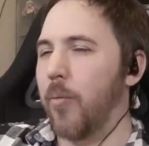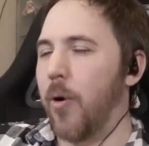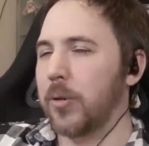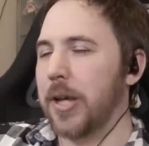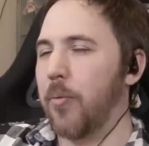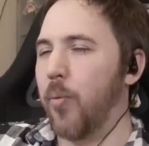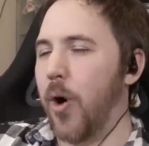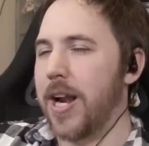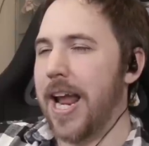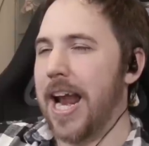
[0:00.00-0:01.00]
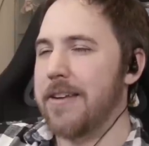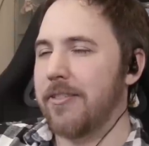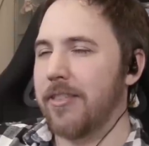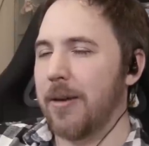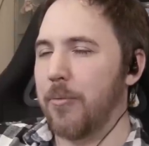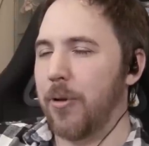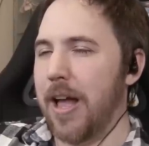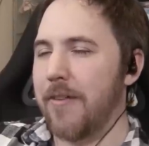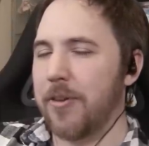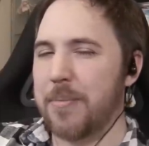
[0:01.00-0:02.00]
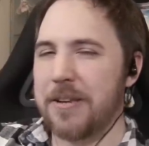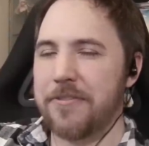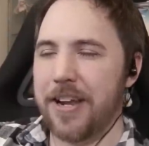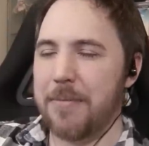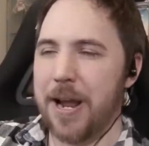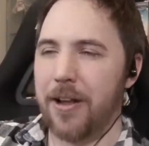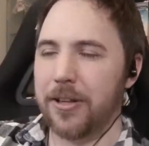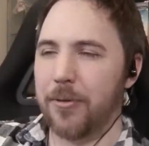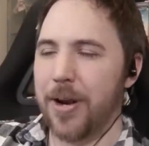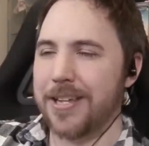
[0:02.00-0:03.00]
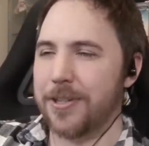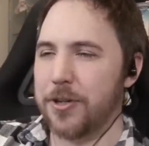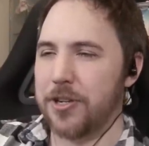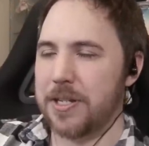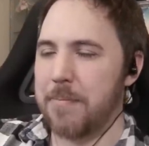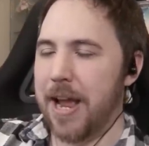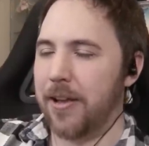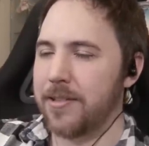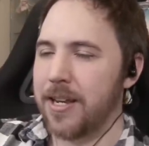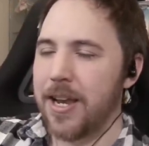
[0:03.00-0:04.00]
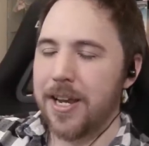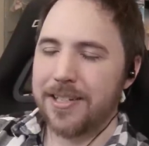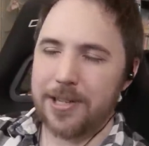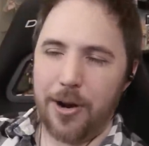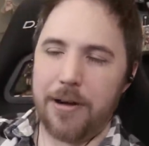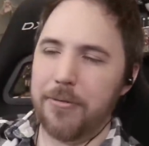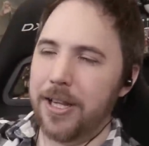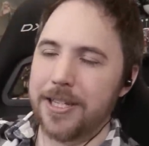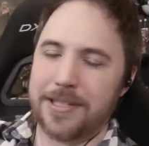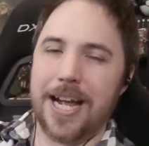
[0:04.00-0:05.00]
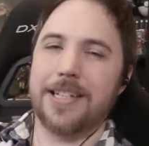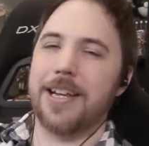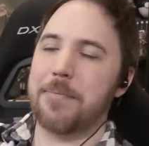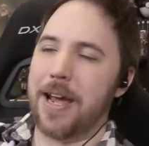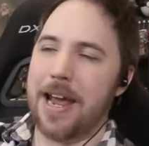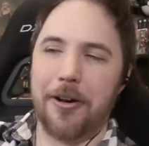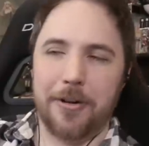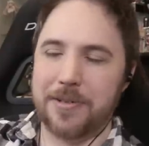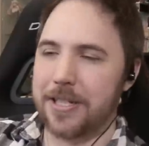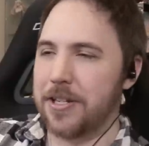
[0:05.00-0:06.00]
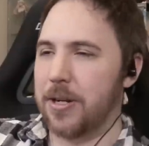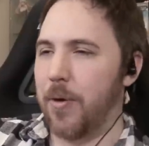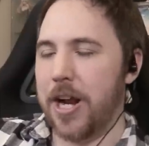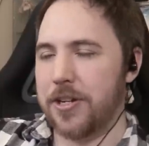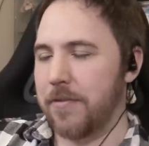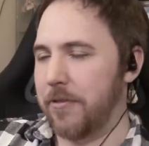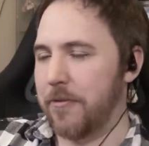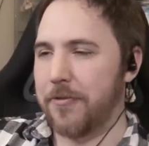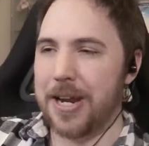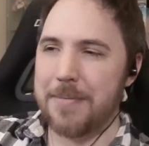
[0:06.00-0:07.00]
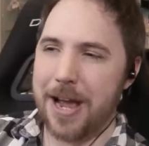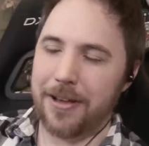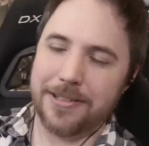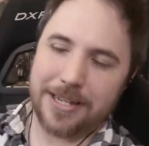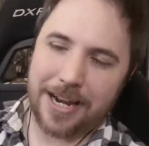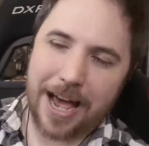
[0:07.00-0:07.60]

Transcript: only 1/8 of them will ever be female, and the rest are just males. So it really sets up a harem situation for females, and